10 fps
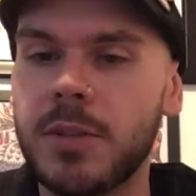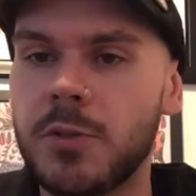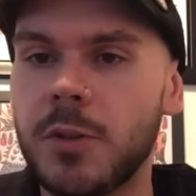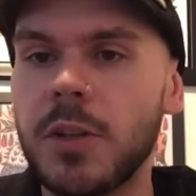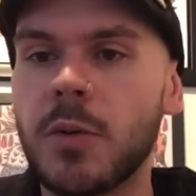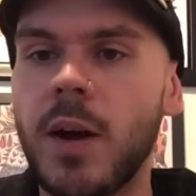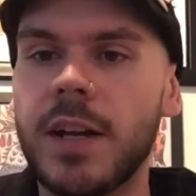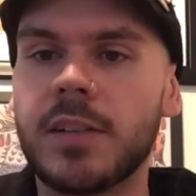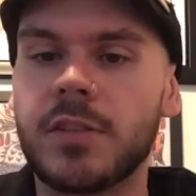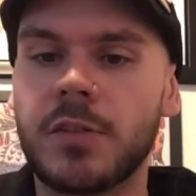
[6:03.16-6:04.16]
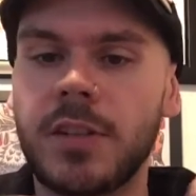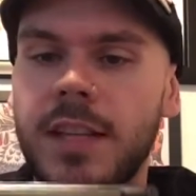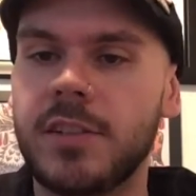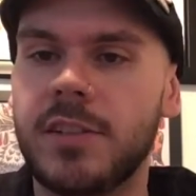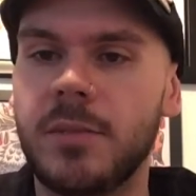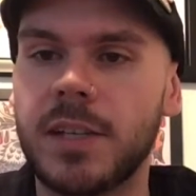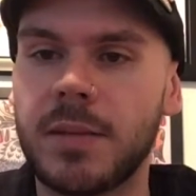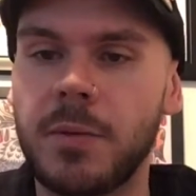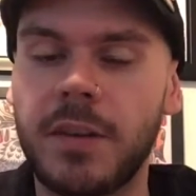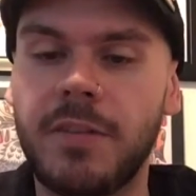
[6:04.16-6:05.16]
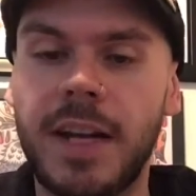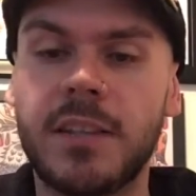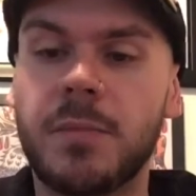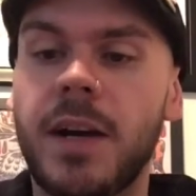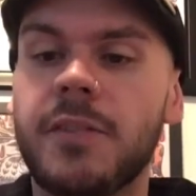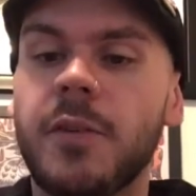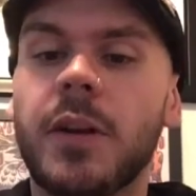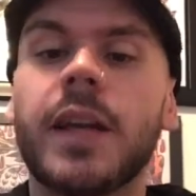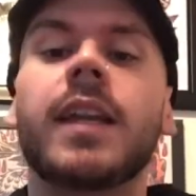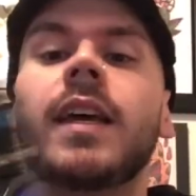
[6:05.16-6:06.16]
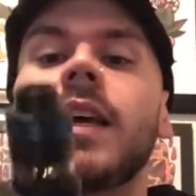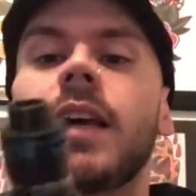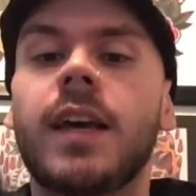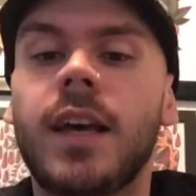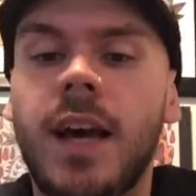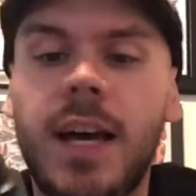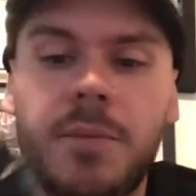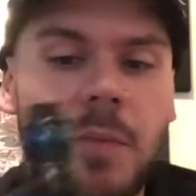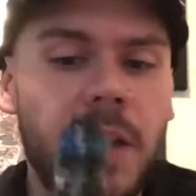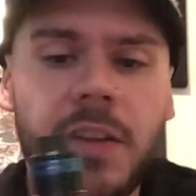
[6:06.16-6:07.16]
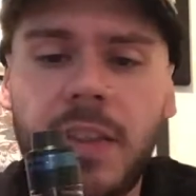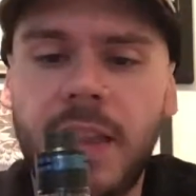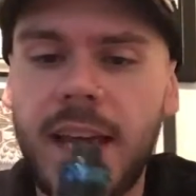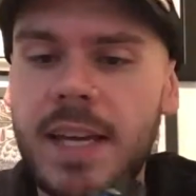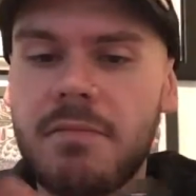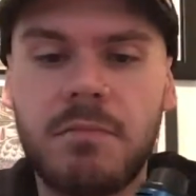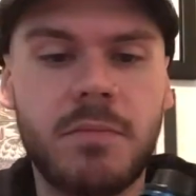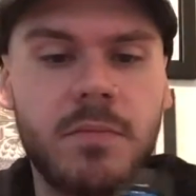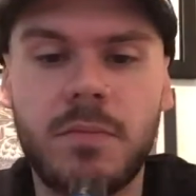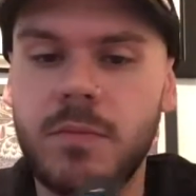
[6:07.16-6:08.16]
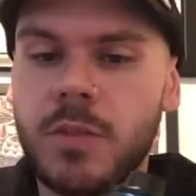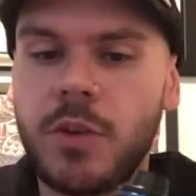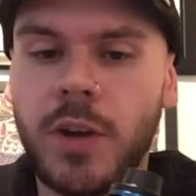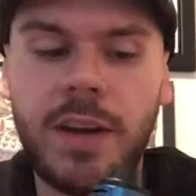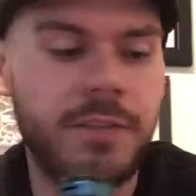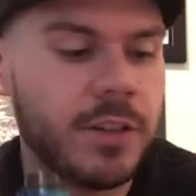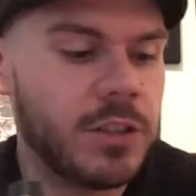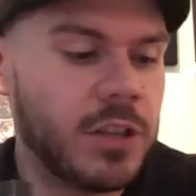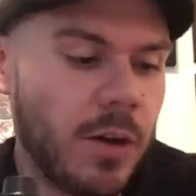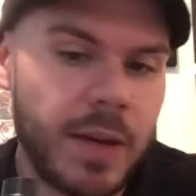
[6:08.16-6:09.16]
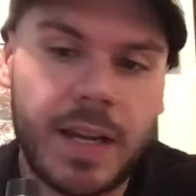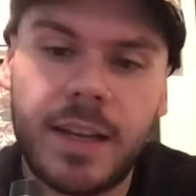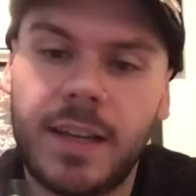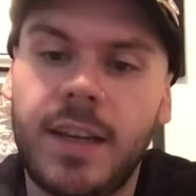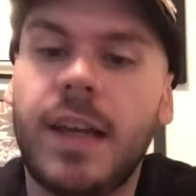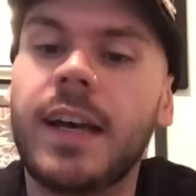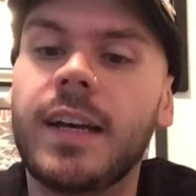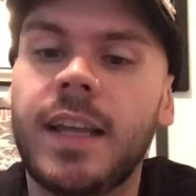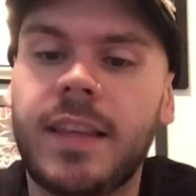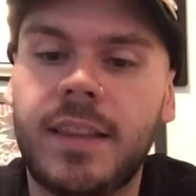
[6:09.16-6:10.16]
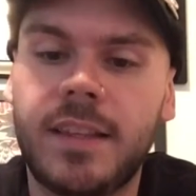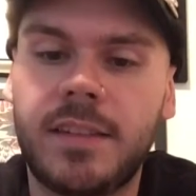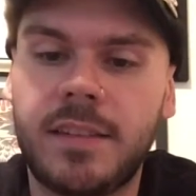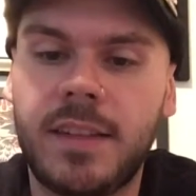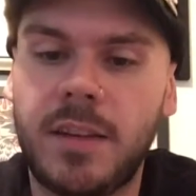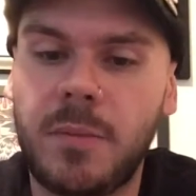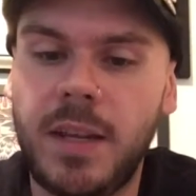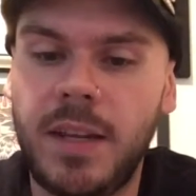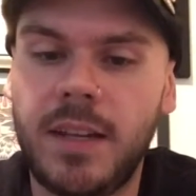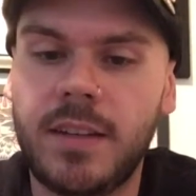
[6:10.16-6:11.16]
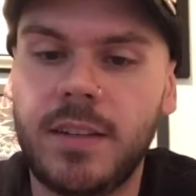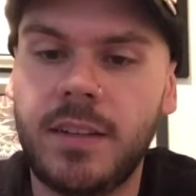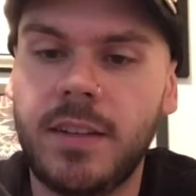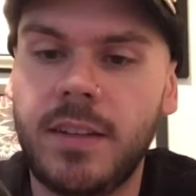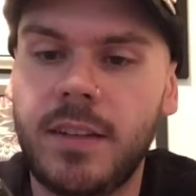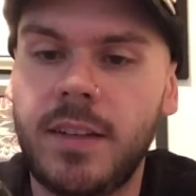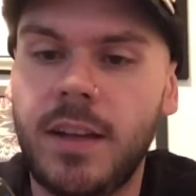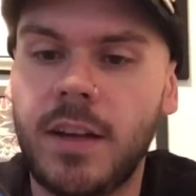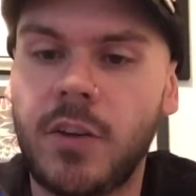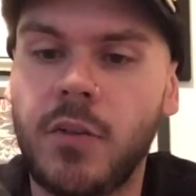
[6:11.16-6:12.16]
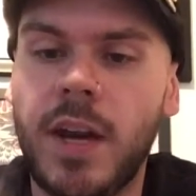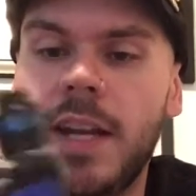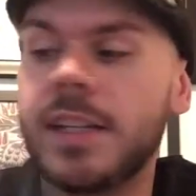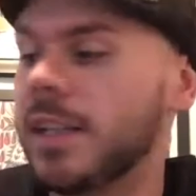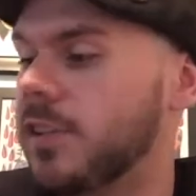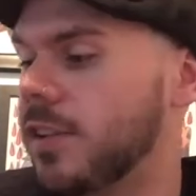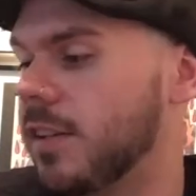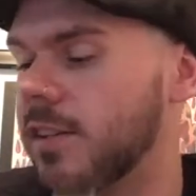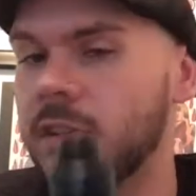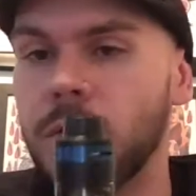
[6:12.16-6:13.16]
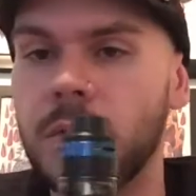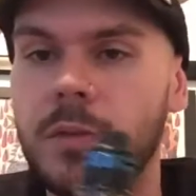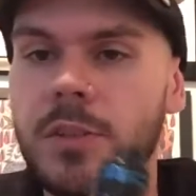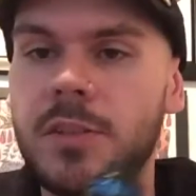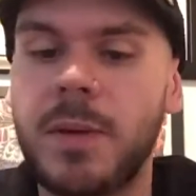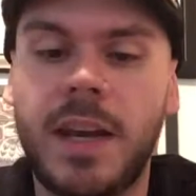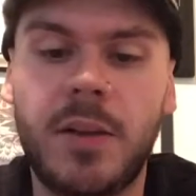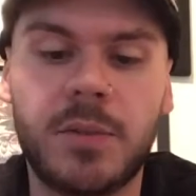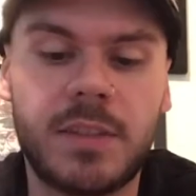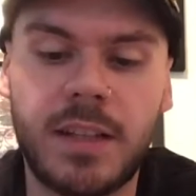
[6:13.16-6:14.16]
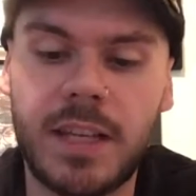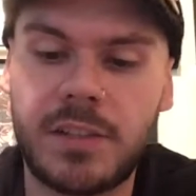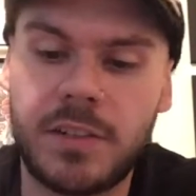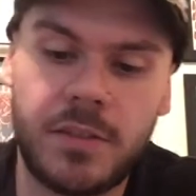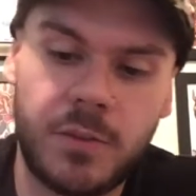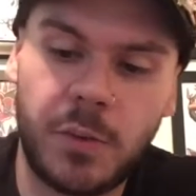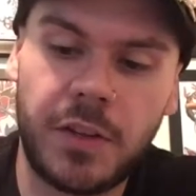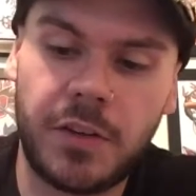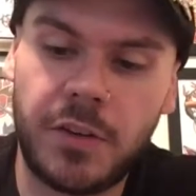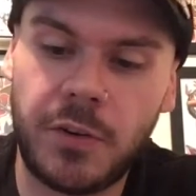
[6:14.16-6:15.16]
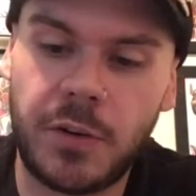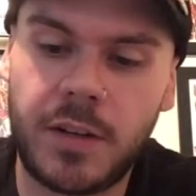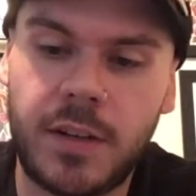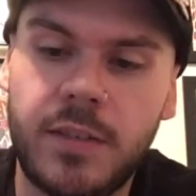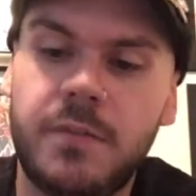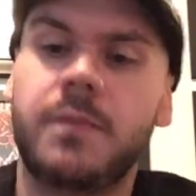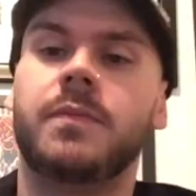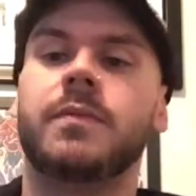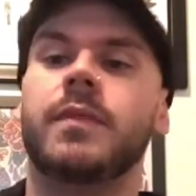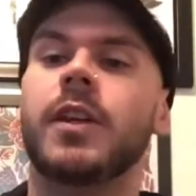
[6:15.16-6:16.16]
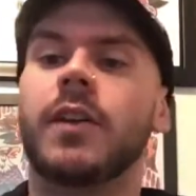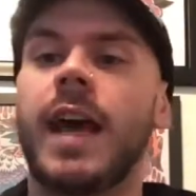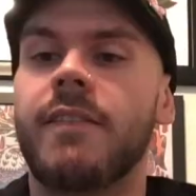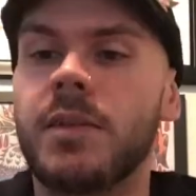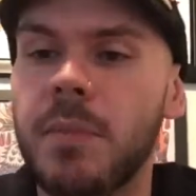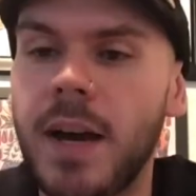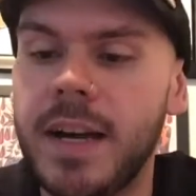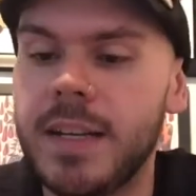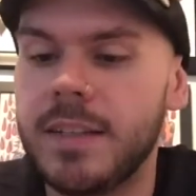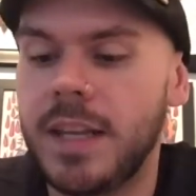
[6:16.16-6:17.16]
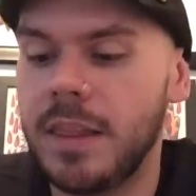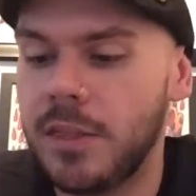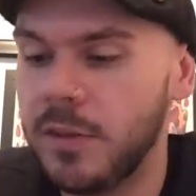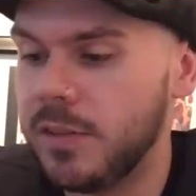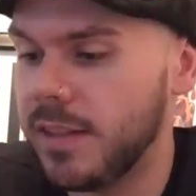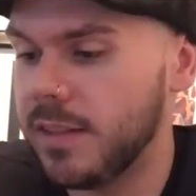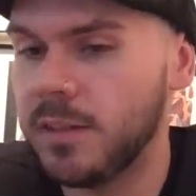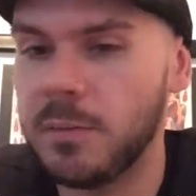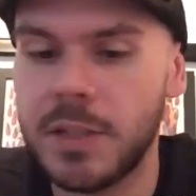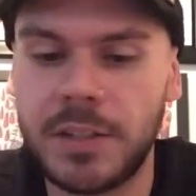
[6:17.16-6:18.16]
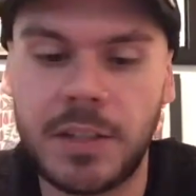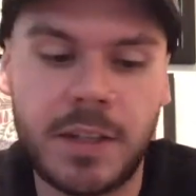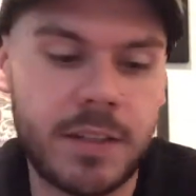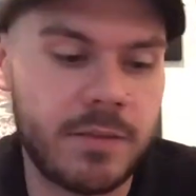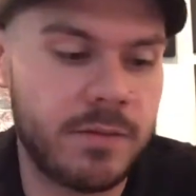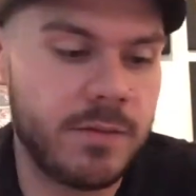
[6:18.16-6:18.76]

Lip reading: control or wattage control. That just seems like a pretty fine spot for it. Other than that, great first showing. I think this is going to be a great addition to just about anyone's collection, whether you're, an avid mod enthusiast, builder,